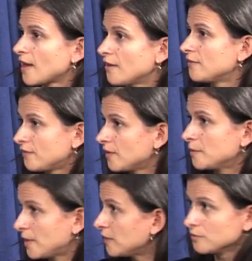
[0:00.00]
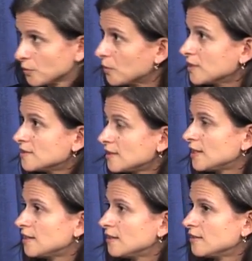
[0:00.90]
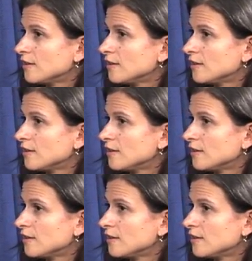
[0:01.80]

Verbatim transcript: have a main role in, in